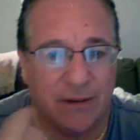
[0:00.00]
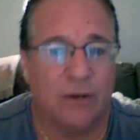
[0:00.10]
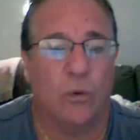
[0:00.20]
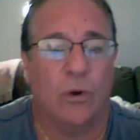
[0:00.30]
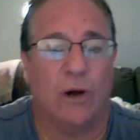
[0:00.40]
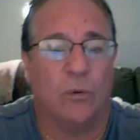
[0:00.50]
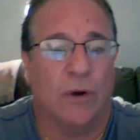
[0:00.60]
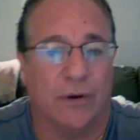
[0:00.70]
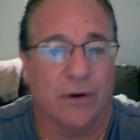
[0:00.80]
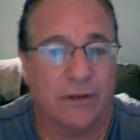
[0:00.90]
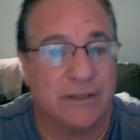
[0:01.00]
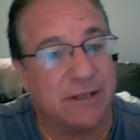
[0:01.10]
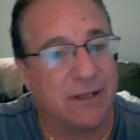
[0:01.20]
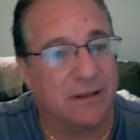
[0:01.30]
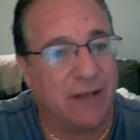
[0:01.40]
what works. Is
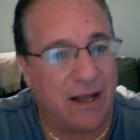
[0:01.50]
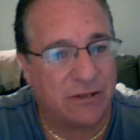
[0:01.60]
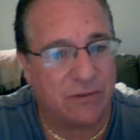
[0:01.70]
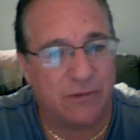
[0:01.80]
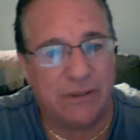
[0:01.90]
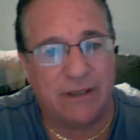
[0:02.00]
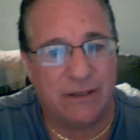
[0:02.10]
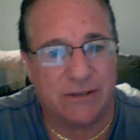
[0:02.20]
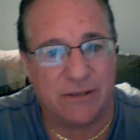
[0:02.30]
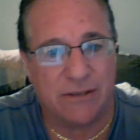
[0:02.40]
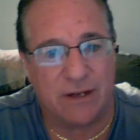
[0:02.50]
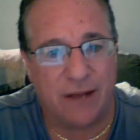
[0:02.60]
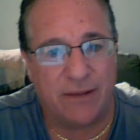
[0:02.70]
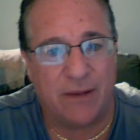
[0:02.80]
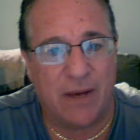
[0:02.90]
it the last 3? Is it
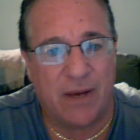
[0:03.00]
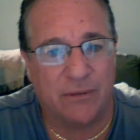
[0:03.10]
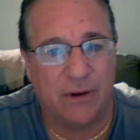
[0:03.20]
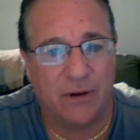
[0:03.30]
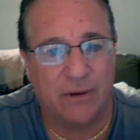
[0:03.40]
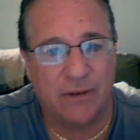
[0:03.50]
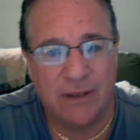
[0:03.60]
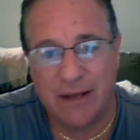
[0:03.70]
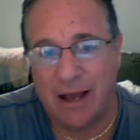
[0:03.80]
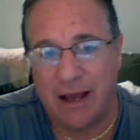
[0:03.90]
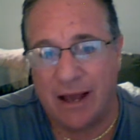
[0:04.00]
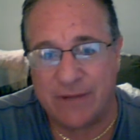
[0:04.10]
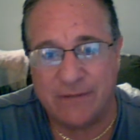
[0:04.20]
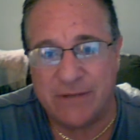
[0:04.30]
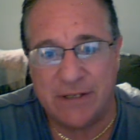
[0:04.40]
them on the road?
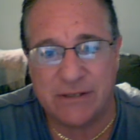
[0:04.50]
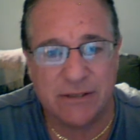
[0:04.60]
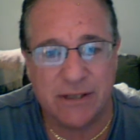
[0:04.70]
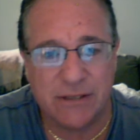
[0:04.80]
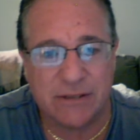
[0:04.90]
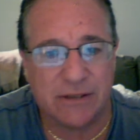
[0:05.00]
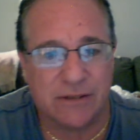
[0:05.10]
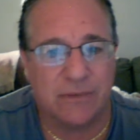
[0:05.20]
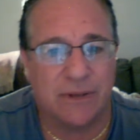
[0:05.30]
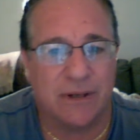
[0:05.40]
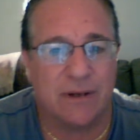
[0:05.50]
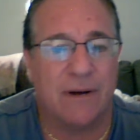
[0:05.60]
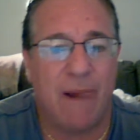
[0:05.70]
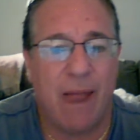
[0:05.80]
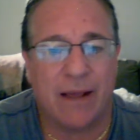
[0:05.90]
I've seen statistics
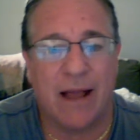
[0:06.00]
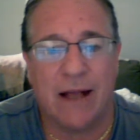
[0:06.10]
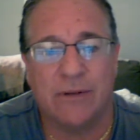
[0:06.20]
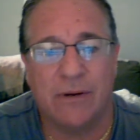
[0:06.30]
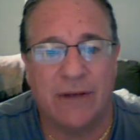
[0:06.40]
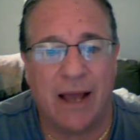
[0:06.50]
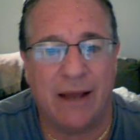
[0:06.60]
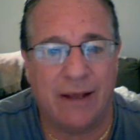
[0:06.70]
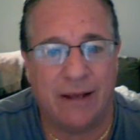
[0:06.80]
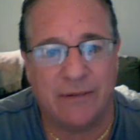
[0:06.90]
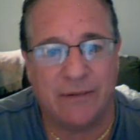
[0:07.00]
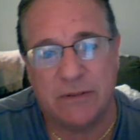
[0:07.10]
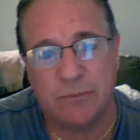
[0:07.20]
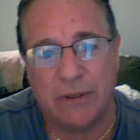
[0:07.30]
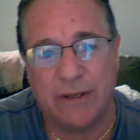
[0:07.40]
where a guy's thrown 9 games,
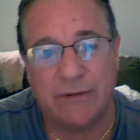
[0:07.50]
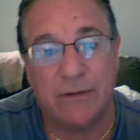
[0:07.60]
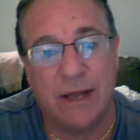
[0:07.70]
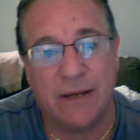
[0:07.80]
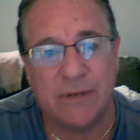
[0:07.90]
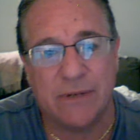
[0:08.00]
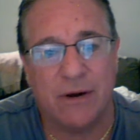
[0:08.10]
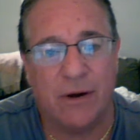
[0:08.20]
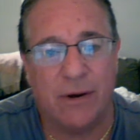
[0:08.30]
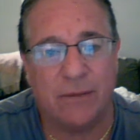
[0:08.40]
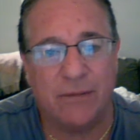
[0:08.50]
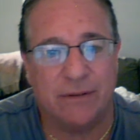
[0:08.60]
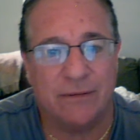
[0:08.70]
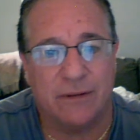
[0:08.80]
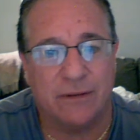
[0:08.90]
he's played 2 games at home,
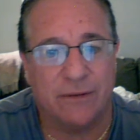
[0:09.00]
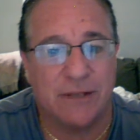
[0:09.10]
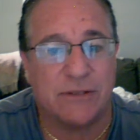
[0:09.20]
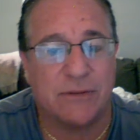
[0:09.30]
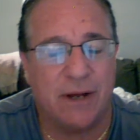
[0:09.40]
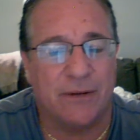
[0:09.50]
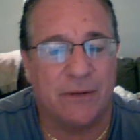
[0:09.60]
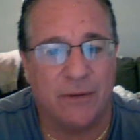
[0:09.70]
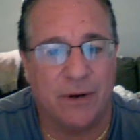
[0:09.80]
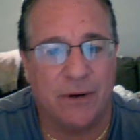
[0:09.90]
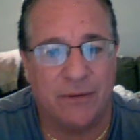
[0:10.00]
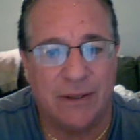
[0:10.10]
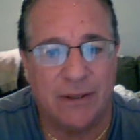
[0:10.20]
and the rest are on the road,